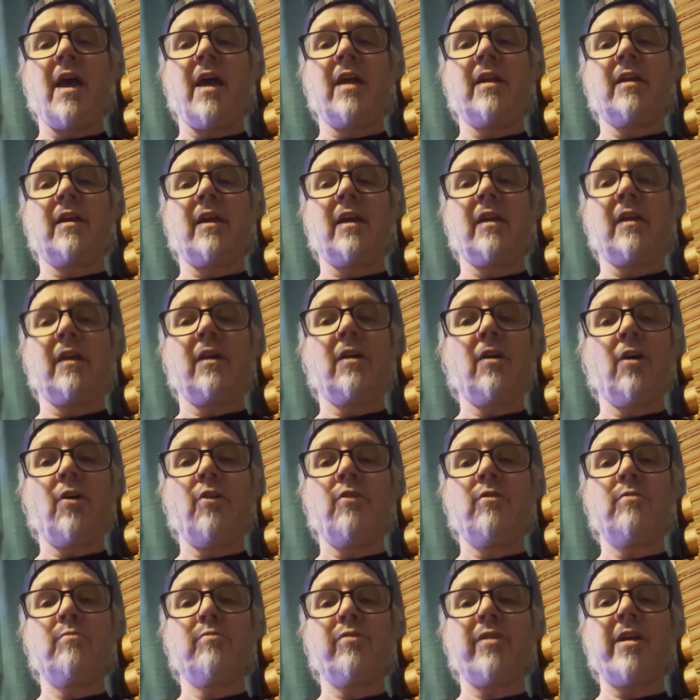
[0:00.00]
and can
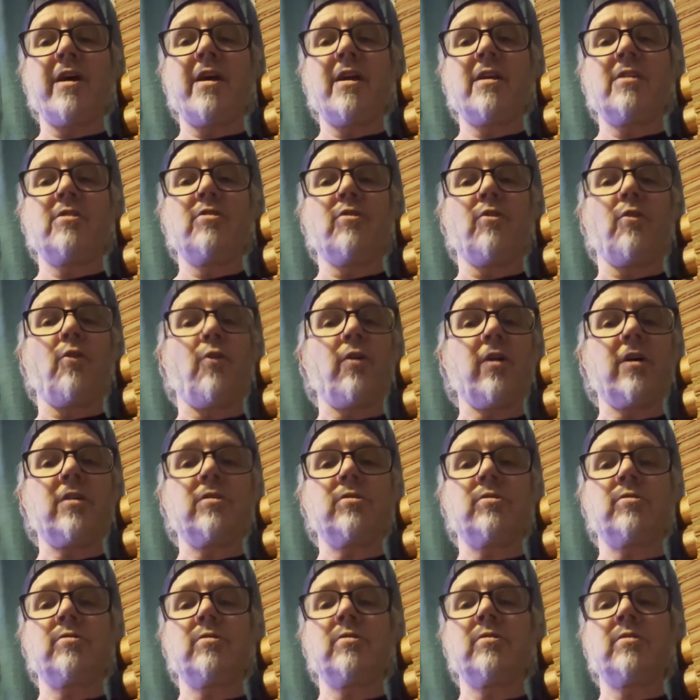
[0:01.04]
go and play in your
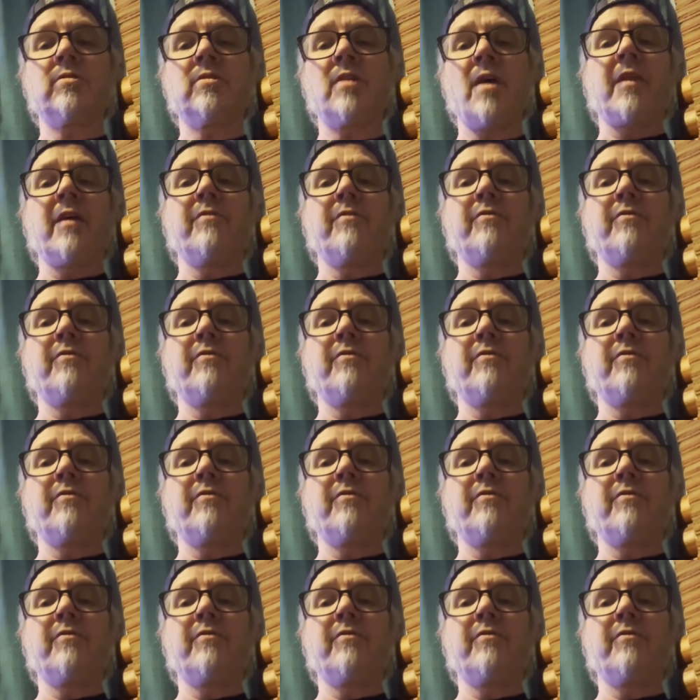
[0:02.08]
orchestras,